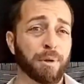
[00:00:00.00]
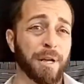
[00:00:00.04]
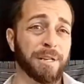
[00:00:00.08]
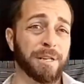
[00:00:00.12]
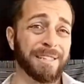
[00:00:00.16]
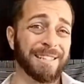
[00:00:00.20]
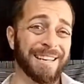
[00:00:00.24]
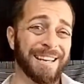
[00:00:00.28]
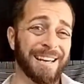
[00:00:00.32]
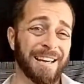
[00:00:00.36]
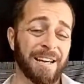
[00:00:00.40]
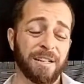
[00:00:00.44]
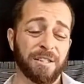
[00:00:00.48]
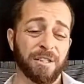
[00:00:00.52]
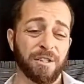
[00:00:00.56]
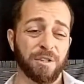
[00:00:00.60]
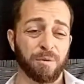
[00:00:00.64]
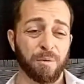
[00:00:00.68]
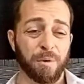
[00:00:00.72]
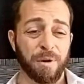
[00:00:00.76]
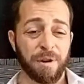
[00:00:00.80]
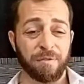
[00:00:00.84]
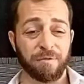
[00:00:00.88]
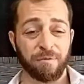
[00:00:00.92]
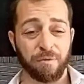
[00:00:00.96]
Plus
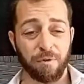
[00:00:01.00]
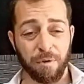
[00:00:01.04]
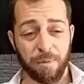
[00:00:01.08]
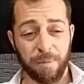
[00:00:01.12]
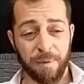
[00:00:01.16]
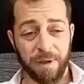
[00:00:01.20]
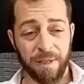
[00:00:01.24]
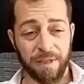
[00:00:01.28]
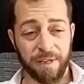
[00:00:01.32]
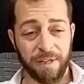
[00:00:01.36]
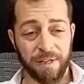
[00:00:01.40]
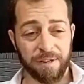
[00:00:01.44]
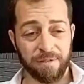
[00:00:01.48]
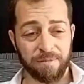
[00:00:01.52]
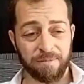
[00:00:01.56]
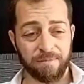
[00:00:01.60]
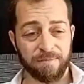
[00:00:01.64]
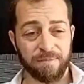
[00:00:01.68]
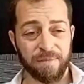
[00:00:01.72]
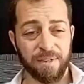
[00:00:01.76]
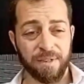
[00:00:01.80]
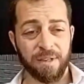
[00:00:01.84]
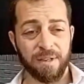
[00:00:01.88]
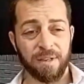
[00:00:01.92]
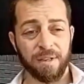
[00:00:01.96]
kids, 24 million.
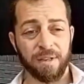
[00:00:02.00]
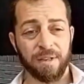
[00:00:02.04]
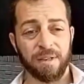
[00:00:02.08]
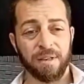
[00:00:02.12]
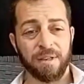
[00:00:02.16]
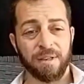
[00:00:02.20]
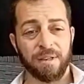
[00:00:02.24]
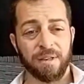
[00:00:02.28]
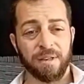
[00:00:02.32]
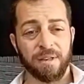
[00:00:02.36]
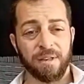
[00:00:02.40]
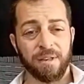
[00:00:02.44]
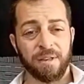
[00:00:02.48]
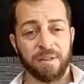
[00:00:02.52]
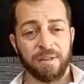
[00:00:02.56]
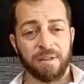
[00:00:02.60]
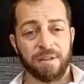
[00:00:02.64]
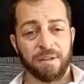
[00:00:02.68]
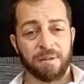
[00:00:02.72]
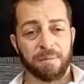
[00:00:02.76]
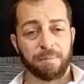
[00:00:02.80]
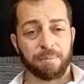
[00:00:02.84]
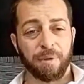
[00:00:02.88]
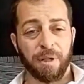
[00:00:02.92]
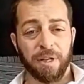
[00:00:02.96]

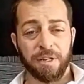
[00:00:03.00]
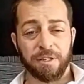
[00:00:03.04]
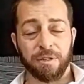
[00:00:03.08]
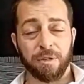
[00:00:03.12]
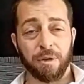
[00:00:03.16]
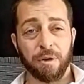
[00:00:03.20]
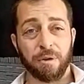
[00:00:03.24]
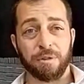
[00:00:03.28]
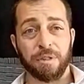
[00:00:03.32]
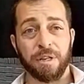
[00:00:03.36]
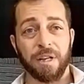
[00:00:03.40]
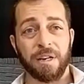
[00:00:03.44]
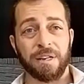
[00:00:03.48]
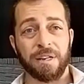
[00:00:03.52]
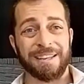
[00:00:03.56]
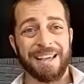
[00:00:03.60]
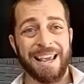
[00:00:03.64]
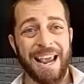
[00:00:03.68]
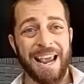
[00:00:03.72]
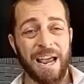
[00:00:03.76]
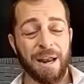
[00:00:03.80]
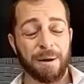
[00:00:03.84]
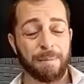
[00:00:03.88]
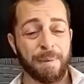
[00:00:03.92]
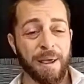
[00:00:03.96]
Plus those that
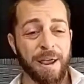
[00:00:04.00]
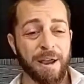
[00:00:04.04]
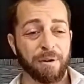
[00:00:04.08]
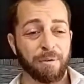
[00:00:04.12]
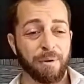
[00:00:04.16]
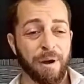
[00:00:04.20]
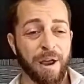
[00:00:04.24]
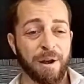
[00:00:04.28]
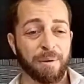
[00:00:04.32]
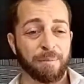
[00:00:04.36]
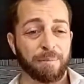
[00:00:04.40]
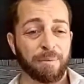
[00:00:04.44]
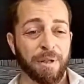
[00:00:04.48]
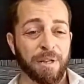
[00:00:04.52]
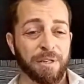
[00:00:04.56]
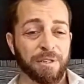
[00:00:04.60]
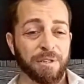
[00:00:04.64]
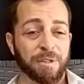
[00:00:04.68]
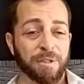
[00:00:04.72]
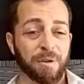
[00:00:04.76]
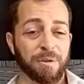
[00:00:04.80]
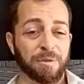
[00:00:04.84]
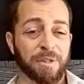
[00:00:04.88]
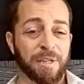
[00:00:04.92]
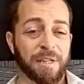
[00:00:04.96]
can't make rent,
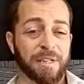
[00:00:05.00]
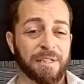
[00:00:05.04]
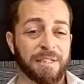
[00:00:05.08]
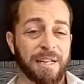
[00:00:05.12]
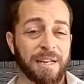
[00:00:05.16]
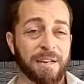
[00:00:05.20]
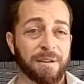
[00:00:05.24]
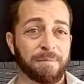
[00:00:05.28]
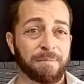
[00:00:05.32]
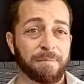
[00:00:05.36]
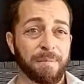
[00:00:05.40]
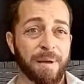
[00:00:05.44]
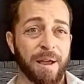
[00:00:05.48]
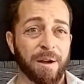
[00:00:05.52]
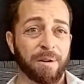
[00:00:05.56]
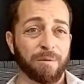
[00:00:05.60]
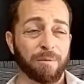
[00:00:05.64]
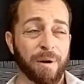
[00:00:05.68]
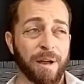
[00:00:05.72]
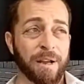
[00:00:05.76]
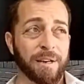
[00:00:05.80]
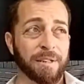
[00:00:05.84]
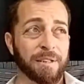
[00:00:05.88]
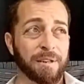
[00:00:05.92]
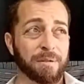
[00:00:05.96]
plus those that didn't make
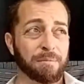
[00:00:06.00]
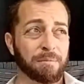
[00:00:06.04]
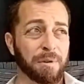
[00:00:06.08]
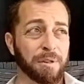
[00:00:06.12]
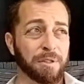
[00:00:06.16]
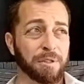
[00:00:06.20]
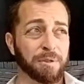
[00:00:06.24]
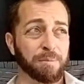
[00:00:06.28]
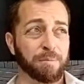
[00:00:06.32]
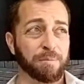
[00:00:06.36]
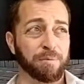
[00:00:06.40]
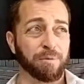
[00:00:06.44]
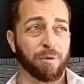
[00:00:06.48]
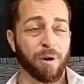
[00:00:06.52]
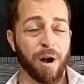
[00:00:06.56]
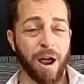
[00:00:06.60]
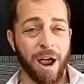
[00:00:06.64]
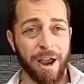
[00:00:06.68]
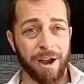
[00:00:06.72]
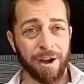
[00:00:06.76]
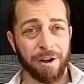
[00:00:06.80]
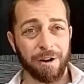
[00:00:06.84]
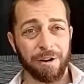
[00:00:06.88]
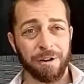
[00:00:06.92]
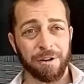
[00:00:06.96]
rent in months
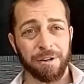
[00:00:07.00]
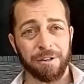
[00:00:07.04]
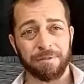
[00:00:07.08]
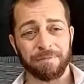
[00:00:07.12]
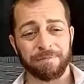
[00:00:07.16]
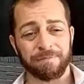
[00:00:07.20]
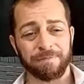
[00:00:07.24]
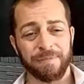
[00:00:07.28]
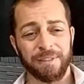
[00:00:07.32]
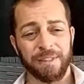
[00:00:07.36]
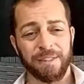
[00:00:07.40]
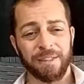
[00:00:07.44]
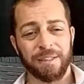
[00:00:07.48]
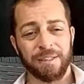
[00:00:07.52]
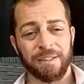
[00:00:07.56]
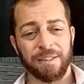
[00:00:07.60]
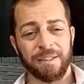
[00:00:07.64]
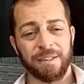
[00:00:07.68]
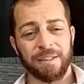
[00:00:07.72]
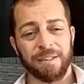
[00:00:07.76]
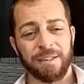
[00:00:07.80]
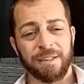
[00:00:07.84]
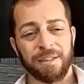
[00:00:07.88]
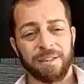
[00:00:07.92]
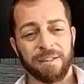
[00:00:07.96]
prior.
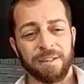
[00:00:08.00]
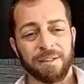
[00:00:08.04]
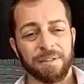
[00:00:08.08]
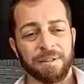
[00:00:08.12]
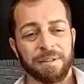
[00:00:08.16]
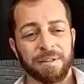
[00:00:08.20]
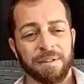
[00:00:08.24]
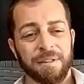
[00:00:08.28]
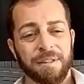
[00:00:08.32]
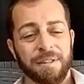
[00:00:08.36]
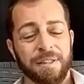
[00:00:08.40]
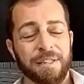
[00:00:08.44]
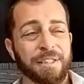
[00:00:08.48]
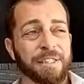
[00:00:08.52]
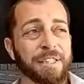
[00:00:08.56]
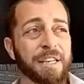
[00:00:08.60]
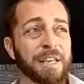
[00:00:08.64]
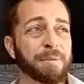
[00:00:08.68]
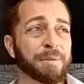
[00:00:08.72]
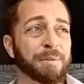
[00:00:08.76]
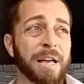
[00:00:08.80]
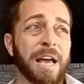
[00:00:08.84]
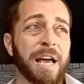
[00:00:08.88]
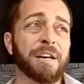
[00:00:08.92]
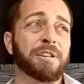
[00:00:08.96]
This
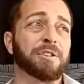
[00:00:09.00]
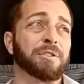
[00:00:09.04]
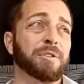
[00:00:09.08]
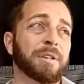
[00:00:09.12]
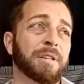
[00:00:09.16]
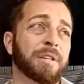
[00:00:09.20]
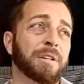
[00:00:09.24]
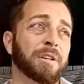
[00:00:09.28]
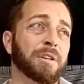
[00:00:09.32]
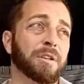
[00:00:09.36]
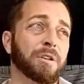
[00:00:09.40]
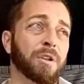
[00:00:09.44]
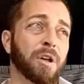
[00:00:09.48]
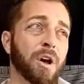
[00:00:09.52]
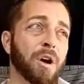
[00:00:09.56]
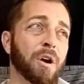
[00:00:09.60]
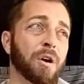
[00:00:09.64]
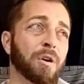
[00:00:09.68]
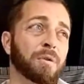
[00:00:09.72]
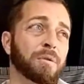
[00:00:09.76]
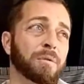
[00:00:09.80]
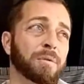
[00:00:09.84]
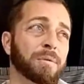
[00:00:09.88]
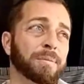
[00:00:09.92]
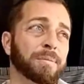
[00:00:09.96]
seems actually a little
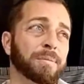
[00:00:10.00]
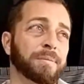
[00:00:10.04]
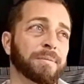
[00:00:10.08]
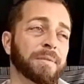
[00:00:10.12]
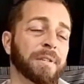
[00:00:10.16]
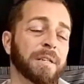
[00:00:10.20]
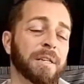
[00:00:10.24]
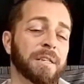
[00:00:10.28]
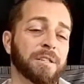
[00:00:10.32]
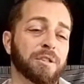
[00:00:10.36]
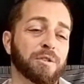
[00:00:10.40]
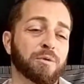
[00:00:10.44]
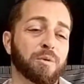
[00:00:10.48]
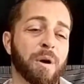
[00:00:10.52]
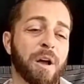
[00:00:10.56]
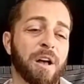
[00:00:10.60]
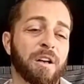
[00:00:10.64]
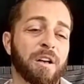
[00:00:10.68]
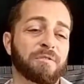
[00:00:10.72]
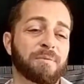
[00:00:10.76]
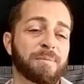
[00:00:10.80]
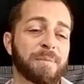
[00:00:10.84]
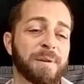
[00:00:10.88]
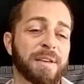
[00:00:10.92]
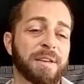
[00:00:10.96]
low, because
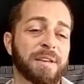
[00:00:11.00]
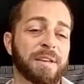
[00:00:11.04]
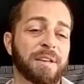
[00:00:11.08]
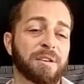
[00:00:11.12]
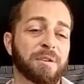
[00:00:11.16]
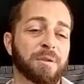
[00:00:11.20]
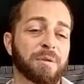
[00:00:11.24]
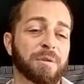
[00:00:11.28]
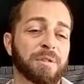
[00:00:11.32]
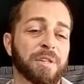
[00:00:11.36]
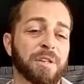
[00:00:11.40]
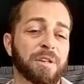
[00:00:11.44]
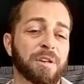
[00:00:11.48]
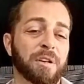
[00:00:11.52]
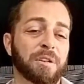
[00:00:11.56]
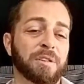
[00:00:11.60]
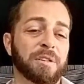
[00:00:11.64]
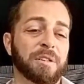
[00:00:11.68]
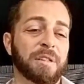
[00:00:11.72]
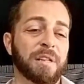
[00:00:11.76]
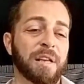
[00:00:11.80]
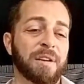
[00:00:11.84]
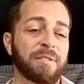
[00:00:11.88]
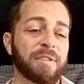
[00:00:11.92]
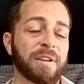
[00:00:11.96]
12 million U.S.
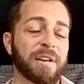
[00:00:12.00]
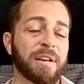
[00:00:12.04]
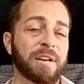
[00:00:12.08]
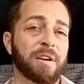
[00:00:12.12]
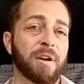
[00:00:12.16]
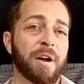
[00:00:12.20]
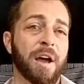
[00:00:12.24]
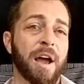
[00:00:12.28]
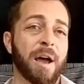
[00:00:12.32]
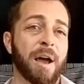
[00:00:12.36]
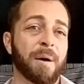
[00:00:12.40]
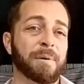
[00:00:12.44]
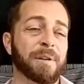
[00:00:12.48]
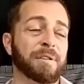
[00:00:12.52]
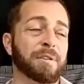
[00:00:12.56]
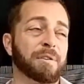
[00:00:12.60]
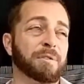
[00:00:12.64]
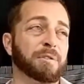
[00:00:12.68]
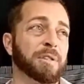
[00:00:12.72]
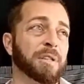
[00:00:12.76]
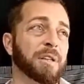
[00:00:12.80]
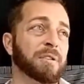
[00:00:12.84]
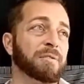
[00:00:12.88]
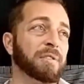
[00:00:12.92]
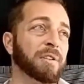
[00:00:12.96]
adults living, you know, how many of
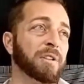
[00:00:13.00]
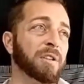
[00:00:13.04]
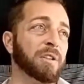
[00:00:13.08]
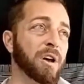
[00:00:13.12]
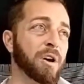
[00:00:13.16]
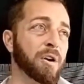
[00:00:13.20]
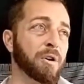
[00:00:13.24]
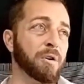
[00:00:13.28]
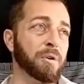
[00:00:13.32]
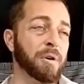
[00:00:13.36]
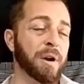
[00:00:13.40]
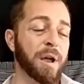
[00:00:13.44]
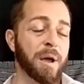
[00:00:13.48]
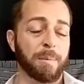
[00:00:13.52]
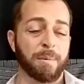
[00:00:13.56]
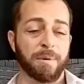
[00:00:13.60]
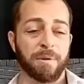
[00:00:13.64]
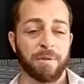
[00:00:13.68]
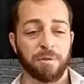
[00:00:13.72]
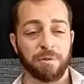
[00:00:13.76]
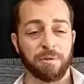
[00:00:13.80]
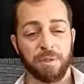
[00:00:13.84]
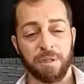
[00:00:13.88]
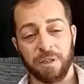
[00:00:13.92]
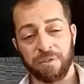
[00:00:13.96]
those live alone? How
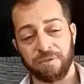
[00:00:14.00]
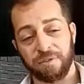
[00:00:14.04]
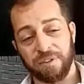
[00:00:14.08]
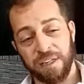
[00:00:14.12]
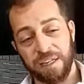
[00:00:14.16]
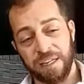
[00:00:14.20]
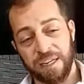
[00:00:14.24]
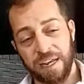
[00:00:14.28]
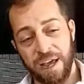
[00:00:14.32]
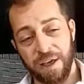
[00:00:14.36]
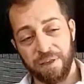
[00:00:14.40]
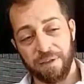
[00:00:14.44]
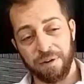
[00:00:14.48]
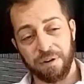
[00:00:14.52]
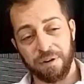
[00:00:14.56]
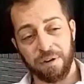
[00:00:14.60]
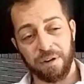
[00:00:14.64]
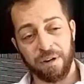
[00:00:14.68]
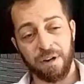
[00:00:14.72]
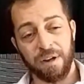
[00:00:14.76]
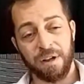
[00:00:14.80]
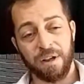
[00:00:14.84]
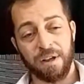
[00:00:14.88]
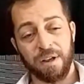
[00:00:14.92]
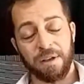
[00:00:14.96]
many of those live
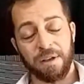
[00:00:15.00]
together?